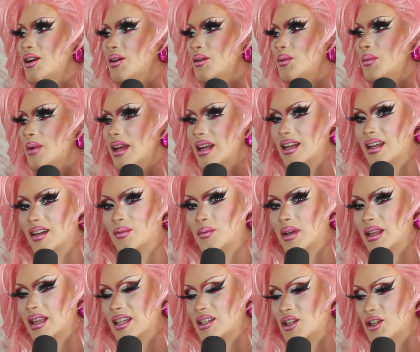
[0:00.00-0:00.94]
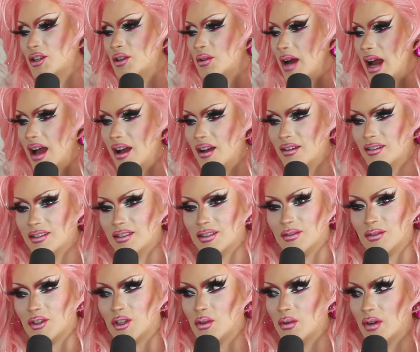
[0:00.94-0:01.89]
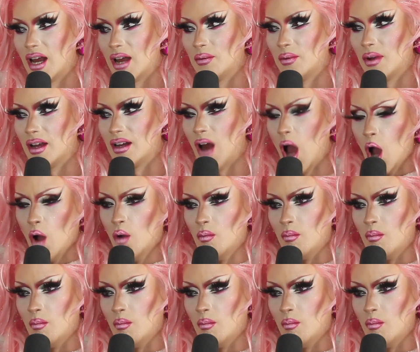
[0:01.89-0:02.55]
When they turned around, you and I went, oh